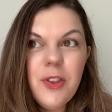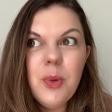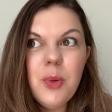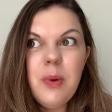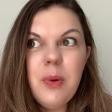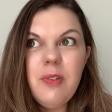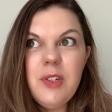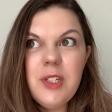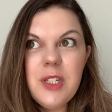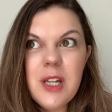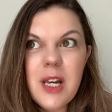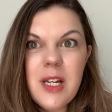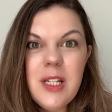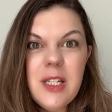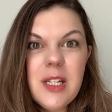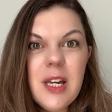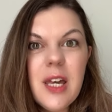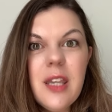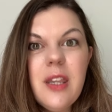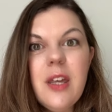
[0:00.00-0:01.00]
that we've stayed
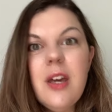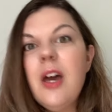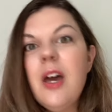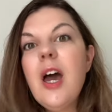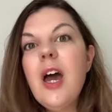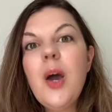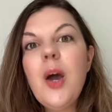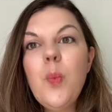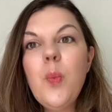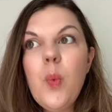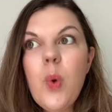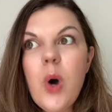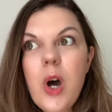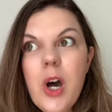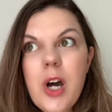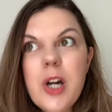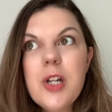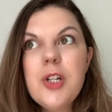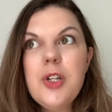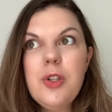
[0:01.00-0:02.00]
together and
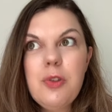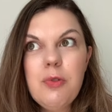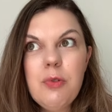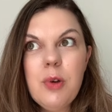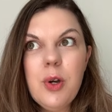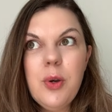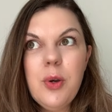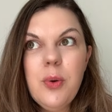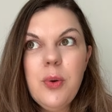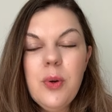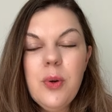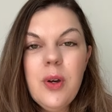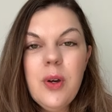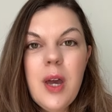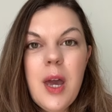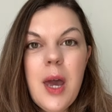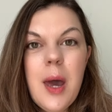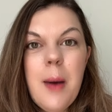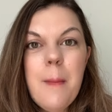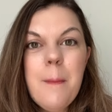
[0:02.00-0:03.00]
worked through.
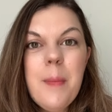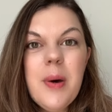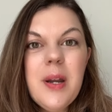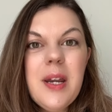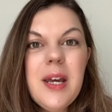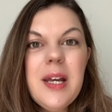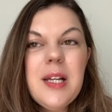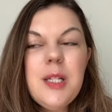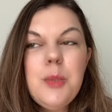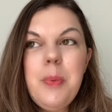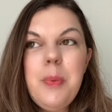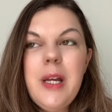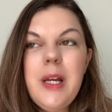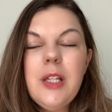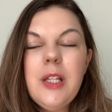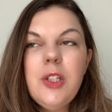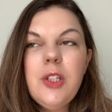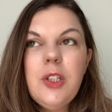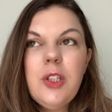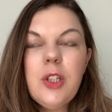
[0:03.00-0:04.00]
But it has
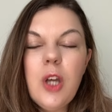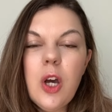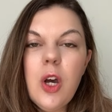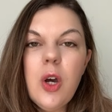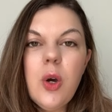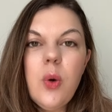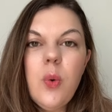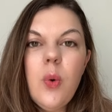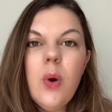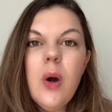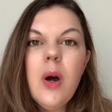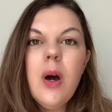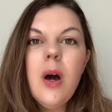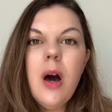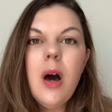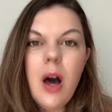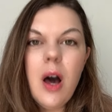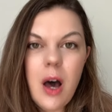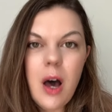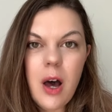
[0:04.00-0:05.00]
been so
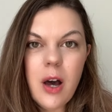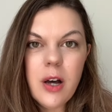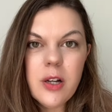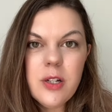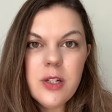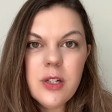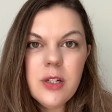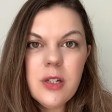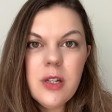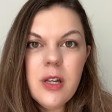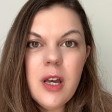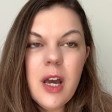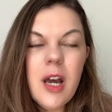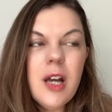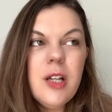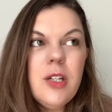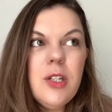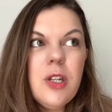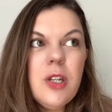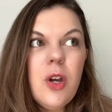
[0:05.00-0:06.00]
hard.
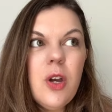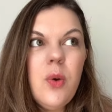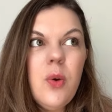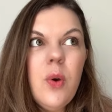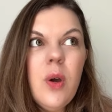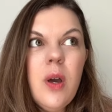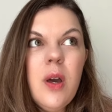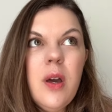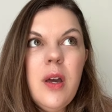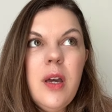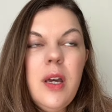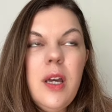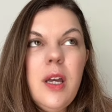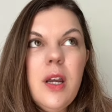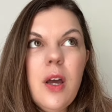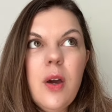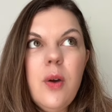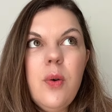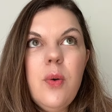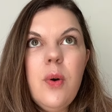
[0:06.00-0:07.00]
And so, you
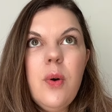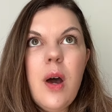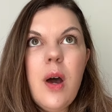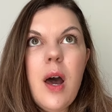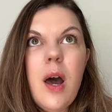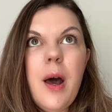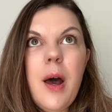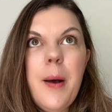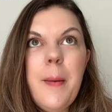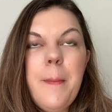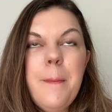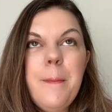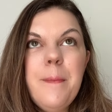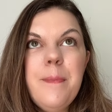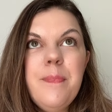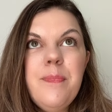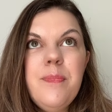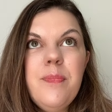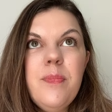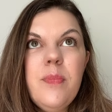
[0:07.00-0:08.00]
know,
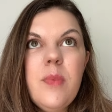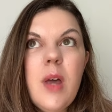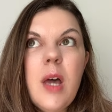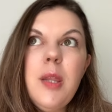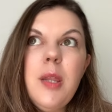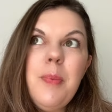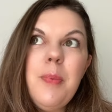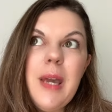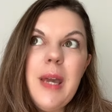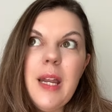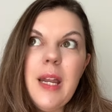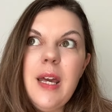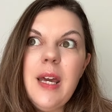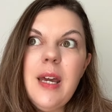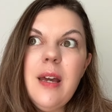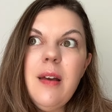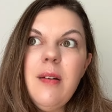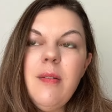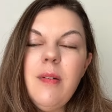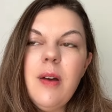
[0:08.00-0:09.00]
um, at the
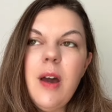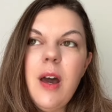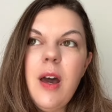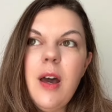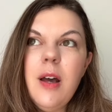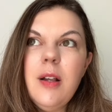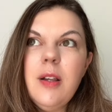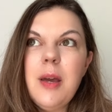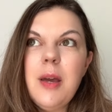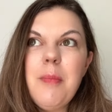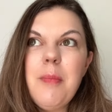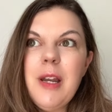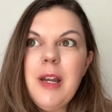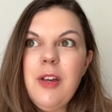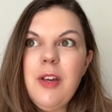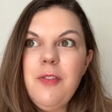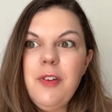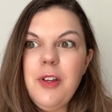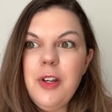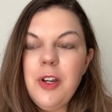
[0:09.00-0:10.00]
beginning, uh, like many
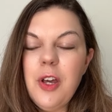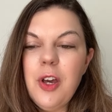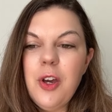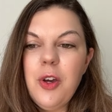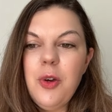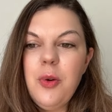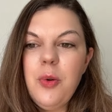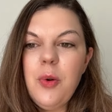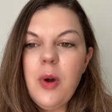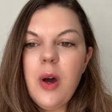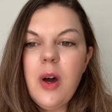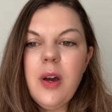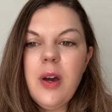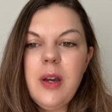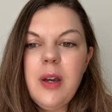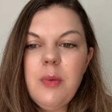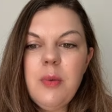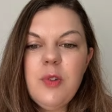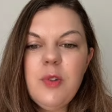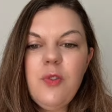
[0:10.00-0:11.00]
of you know,
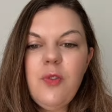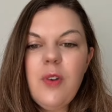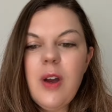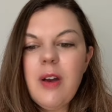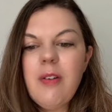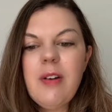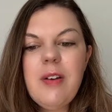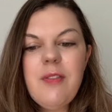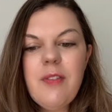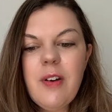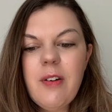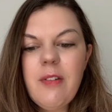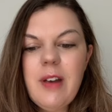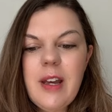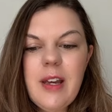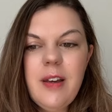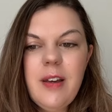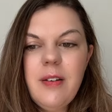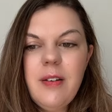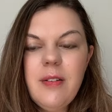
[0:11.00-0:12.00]
I was very,
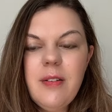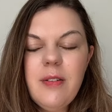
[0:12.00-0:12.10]
very